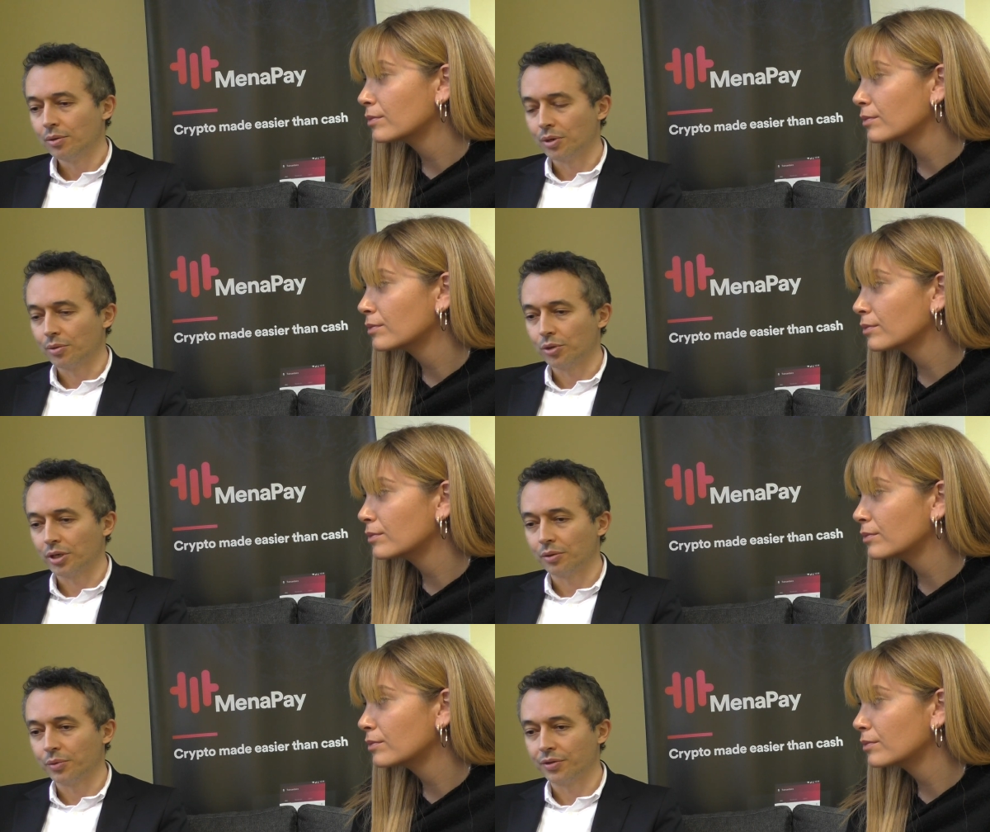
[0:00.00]
Speaker 1: We are
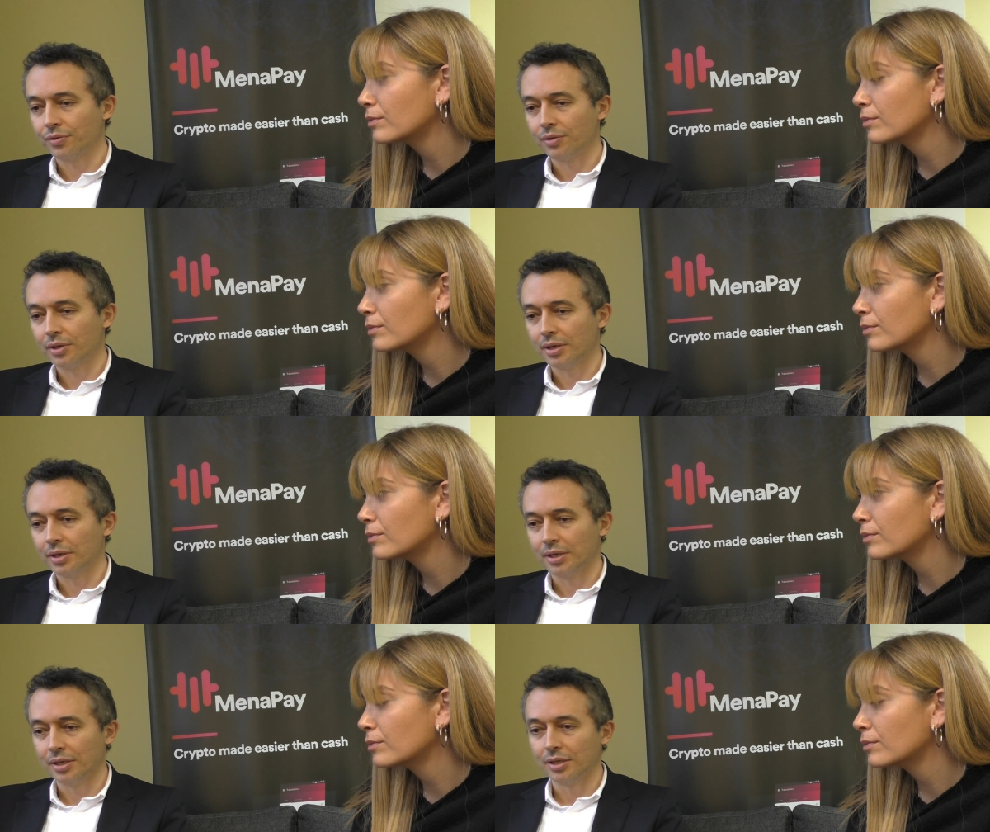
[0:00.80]
working with
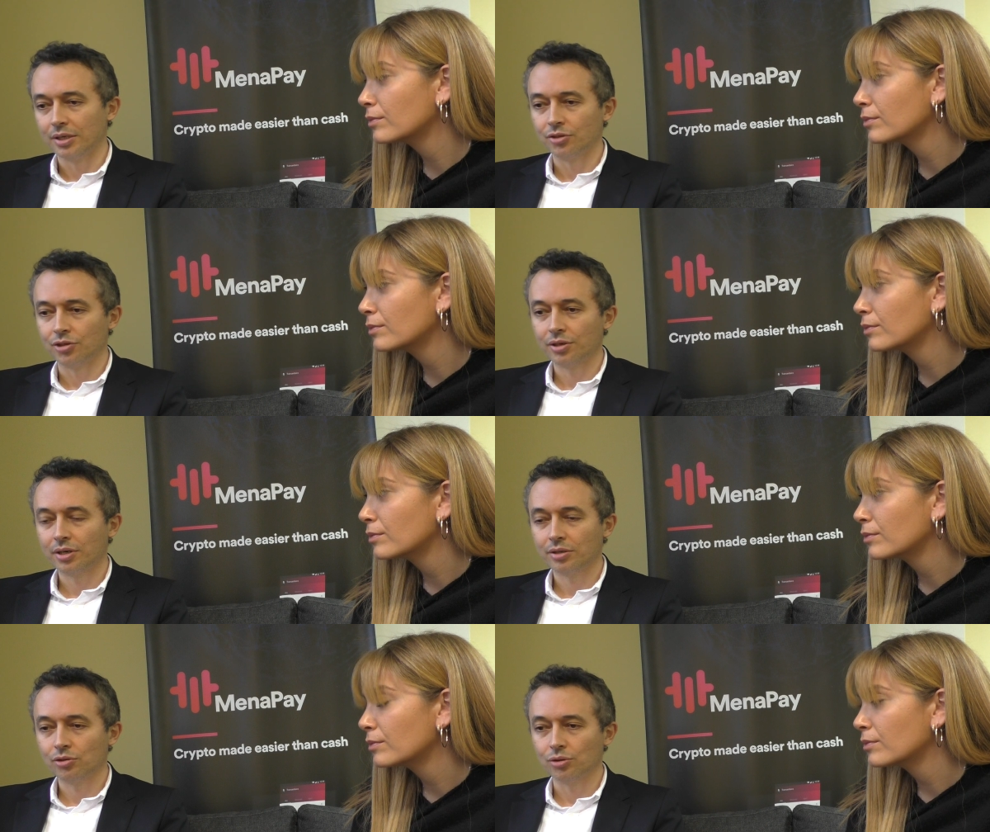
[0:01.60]

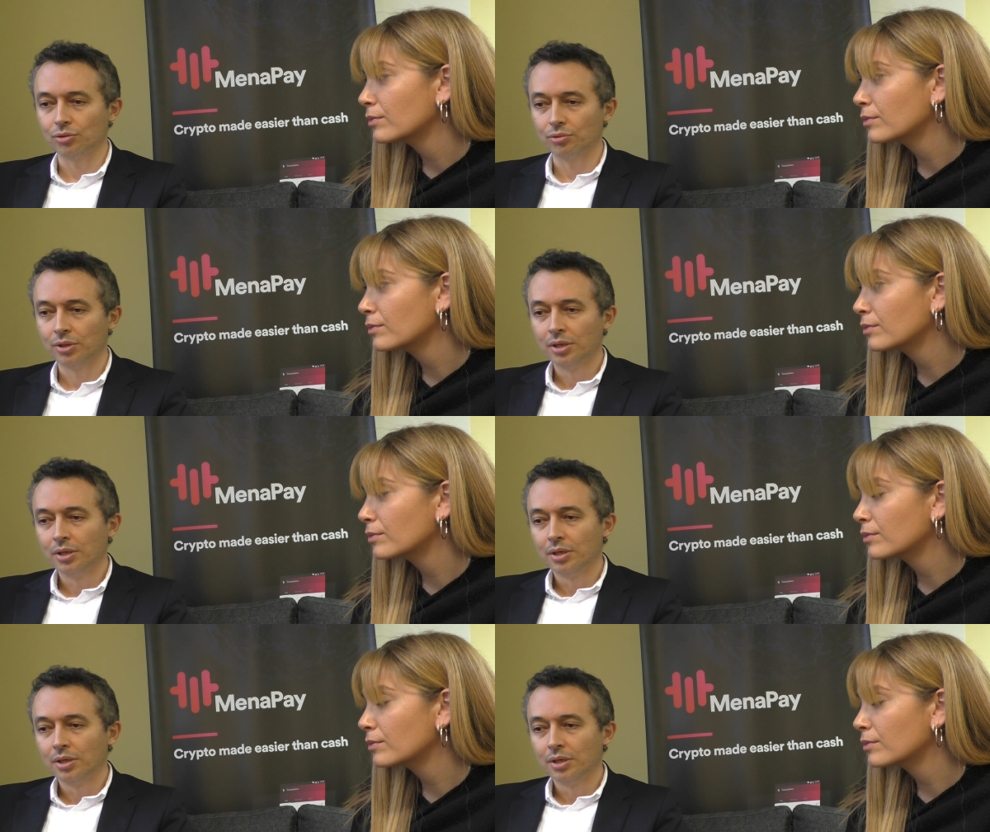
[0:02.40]
Jira to